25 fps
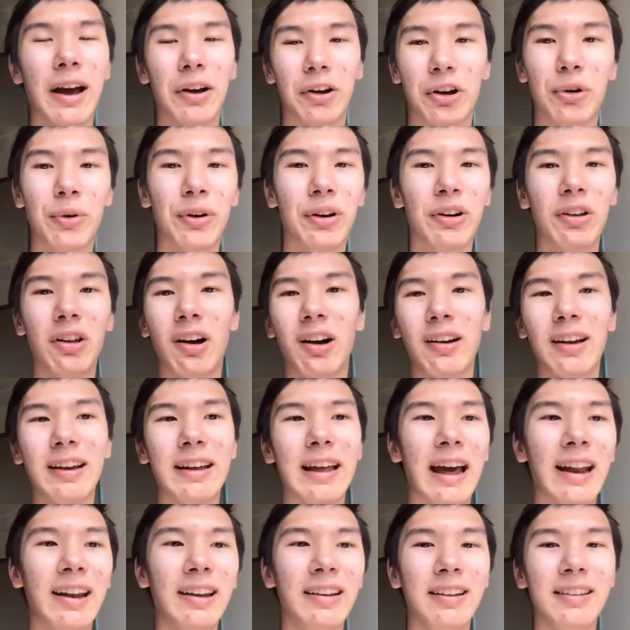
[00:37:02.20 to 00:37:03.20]
going along and
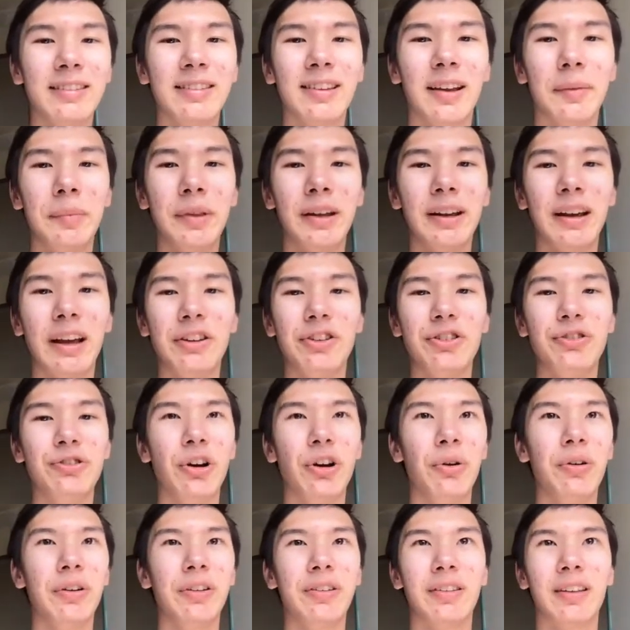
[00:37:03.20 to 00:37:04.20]
editing something and you
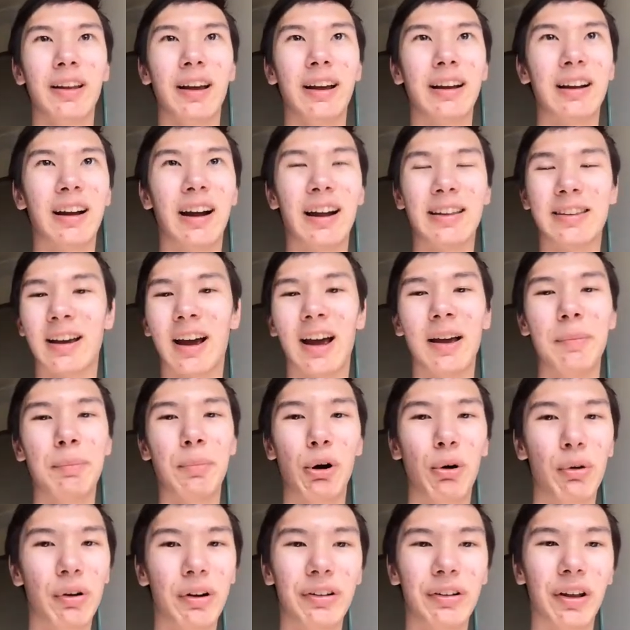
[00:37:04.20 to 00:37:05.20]
notice like a
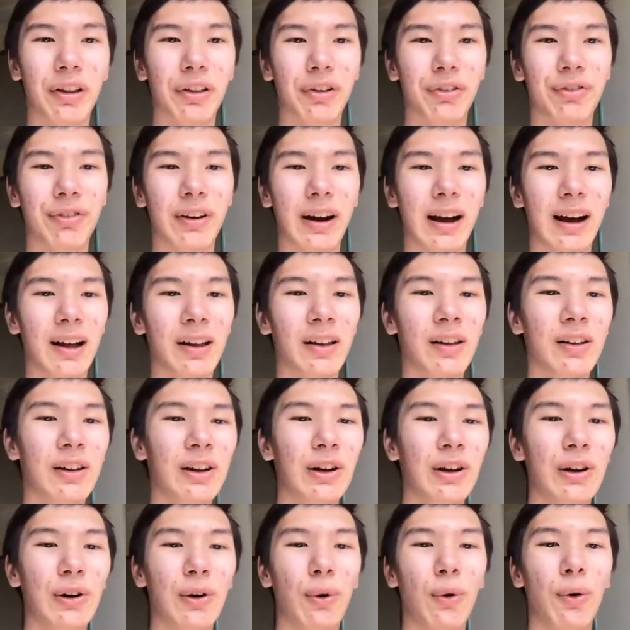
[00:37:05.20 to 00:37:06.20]
typo in another file
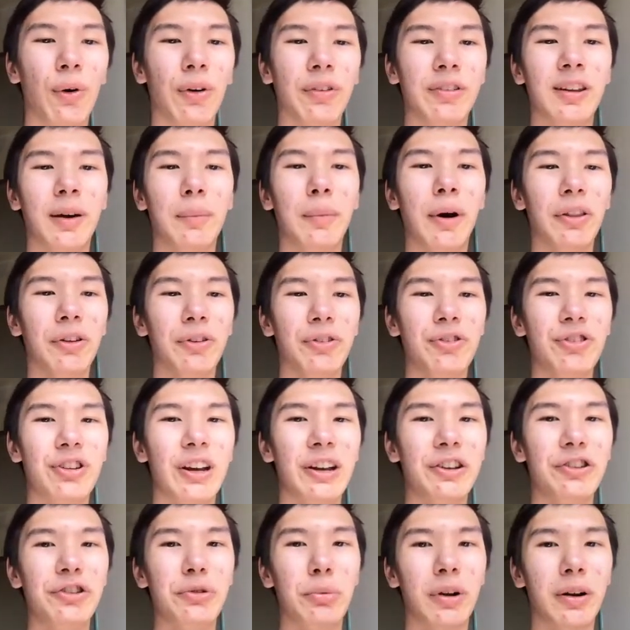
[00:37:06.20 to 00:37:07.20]
or some other
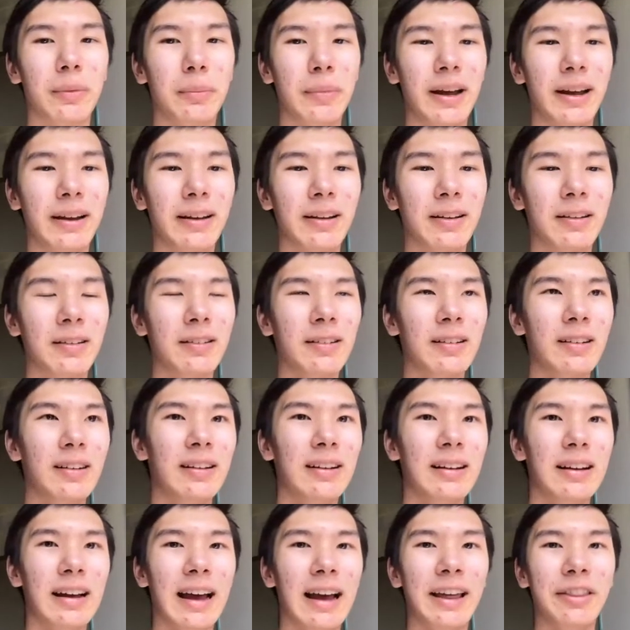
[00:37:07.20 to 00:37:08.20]
change you want to make.
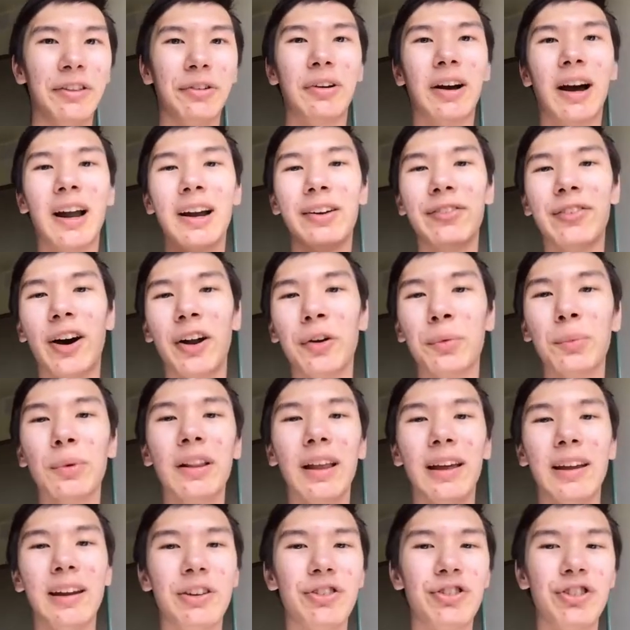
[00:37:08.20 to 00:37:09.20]
And they're kind of
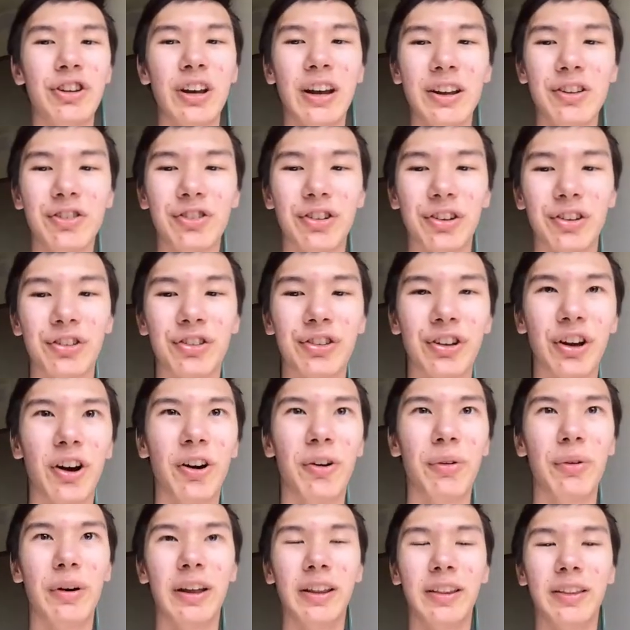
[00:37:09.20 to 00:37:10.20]
unrelated changes.
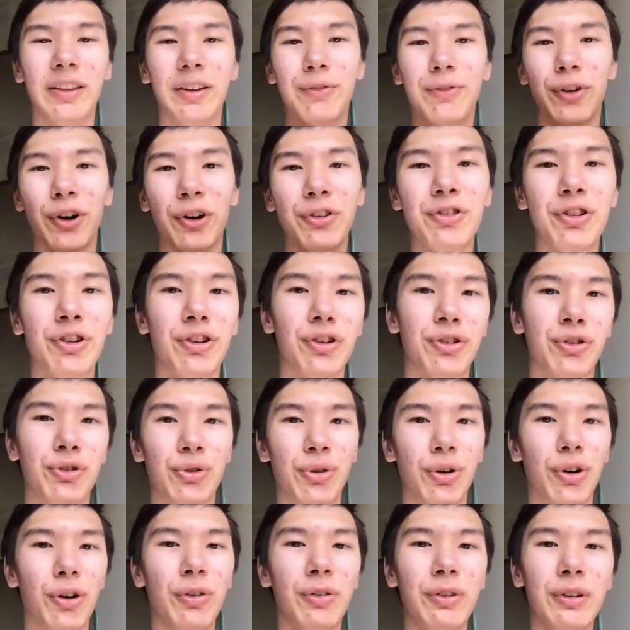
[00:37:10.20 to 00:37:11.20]
So in the version
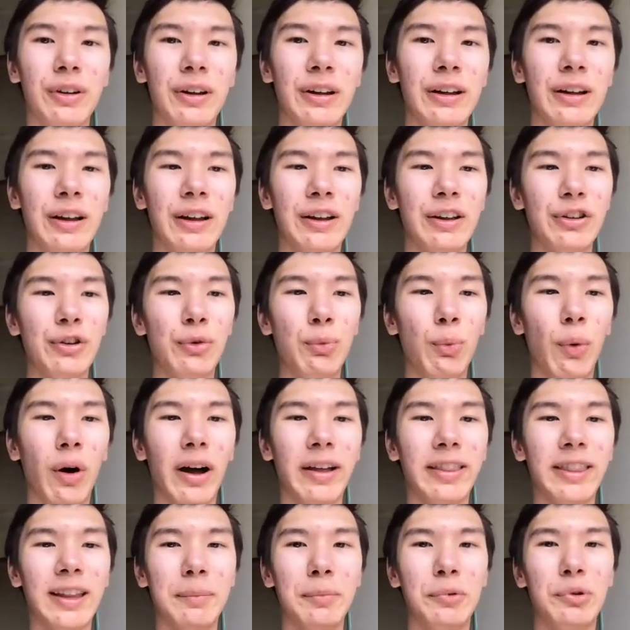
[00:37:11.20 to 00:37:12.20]
control, you
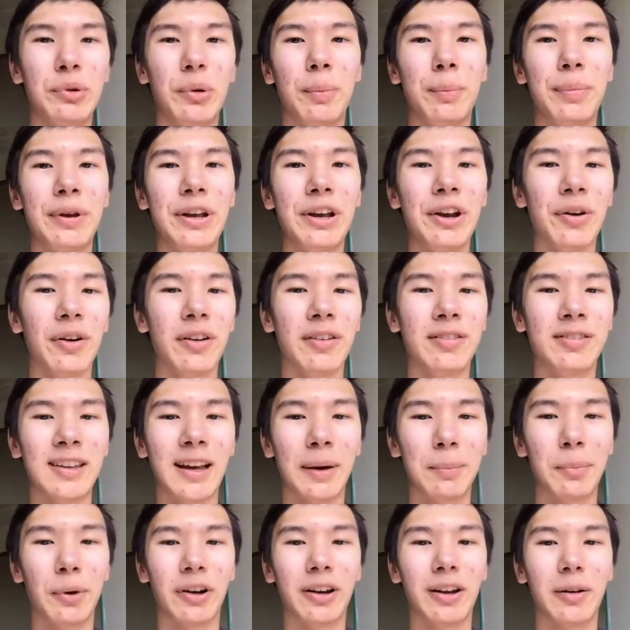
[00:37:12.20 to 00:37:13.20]
want them to appear as
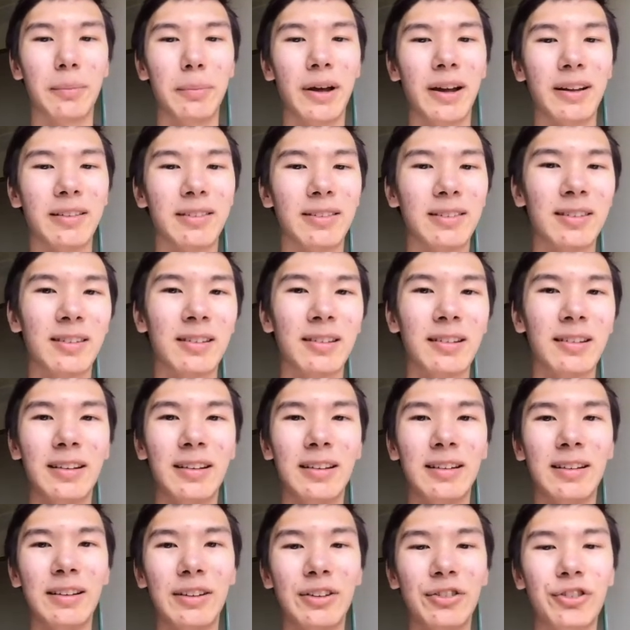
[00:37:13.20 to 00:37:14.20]
separate commits.
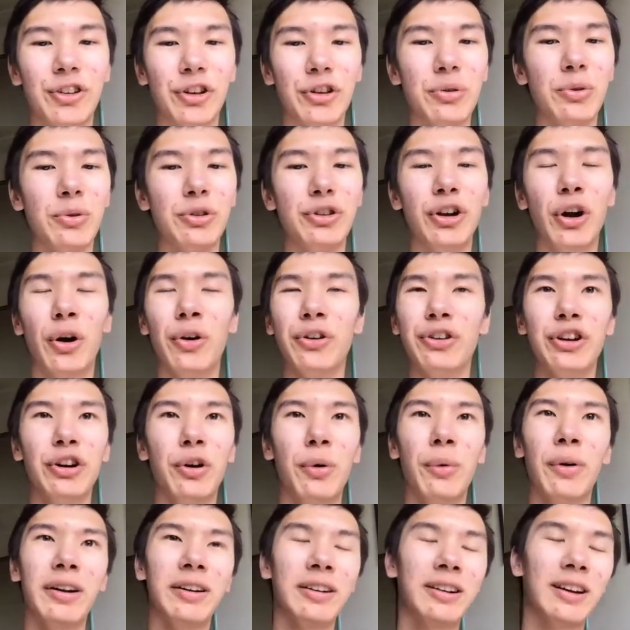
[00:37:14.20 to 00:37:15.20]
So you don't
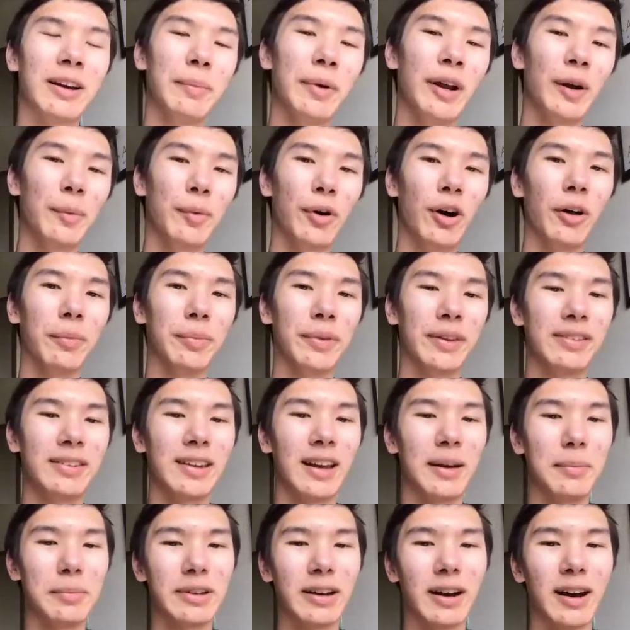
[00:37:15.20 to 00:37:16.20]
want to commit them all at the
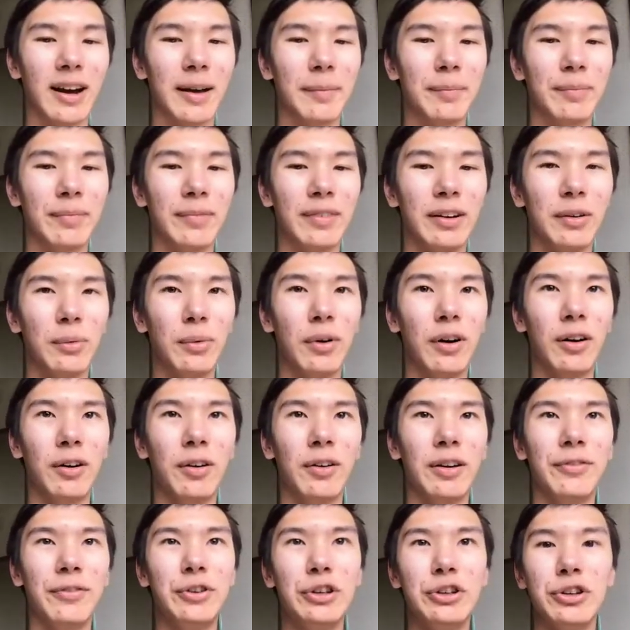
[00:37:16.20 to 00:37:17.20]
same time.
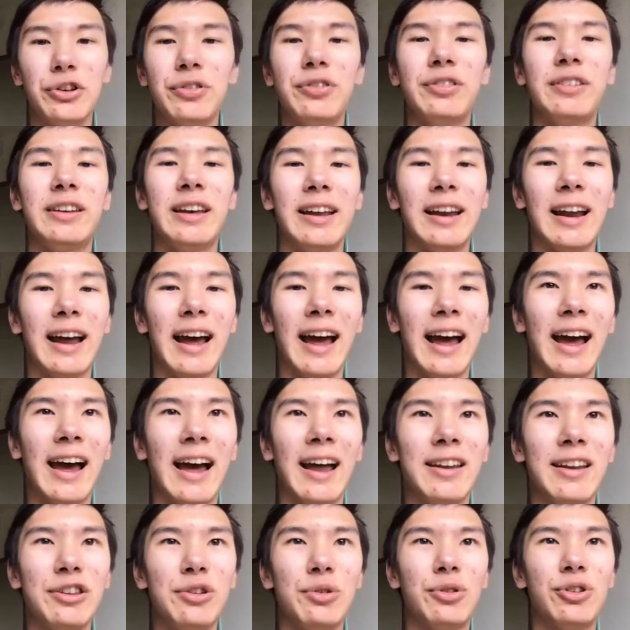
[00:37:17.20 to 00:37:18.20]
Well, if you use git
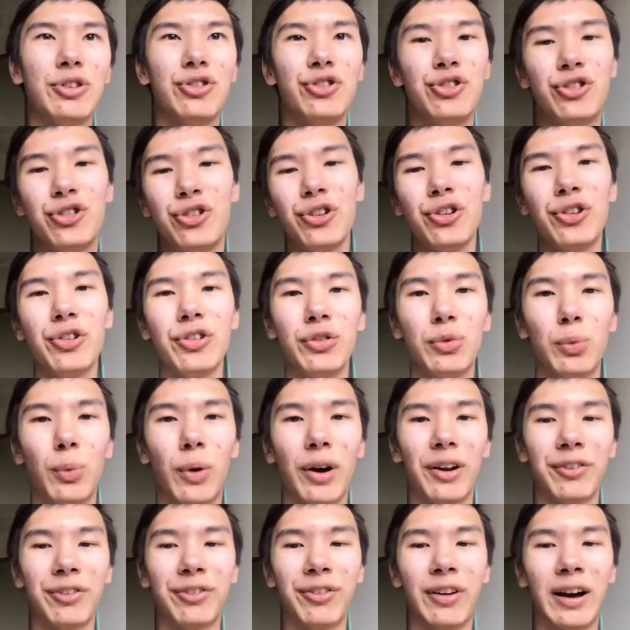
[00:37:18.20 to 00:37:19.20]
add, you can choose
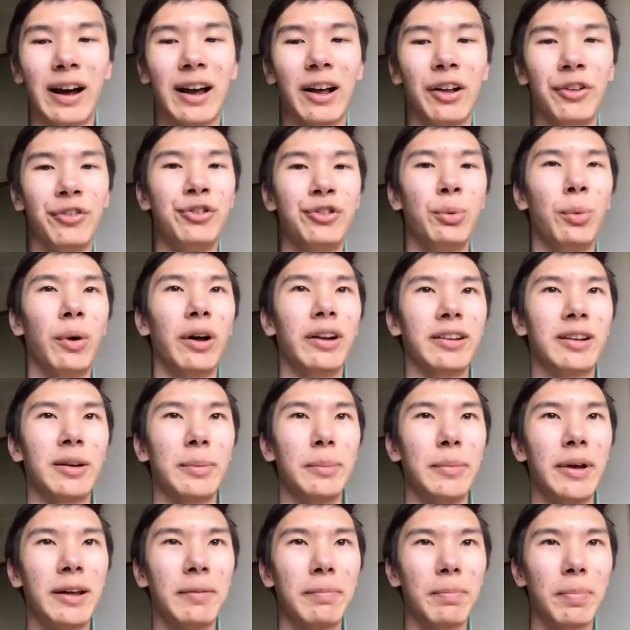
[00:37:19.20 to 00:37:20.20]
what files you want to
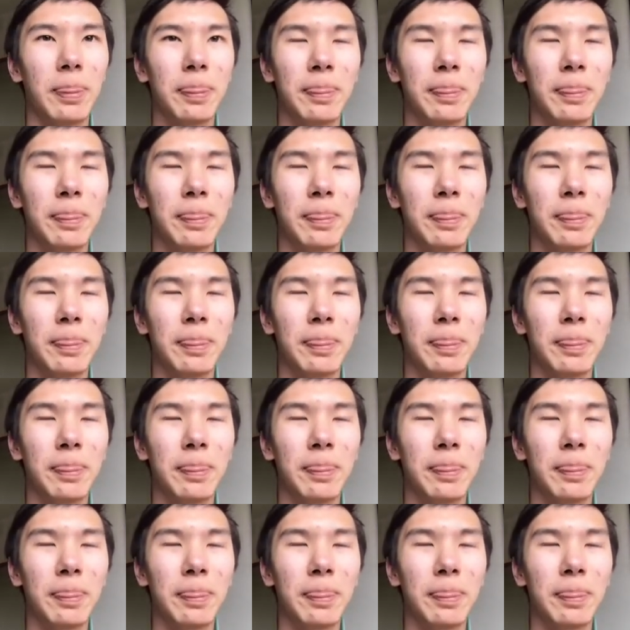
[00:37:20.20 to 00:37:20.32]
commit.